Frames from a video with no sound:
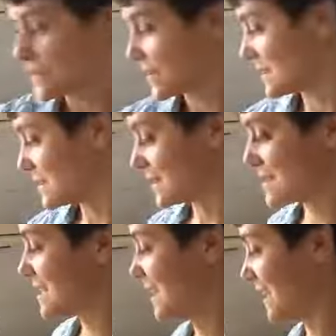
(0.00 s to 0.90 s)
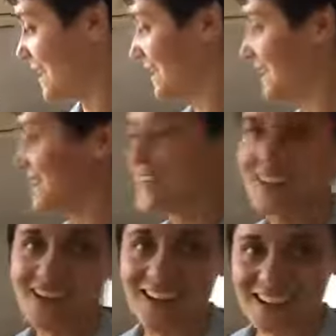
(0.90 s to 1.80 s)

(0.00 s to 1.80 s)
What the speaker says: So as you can see, I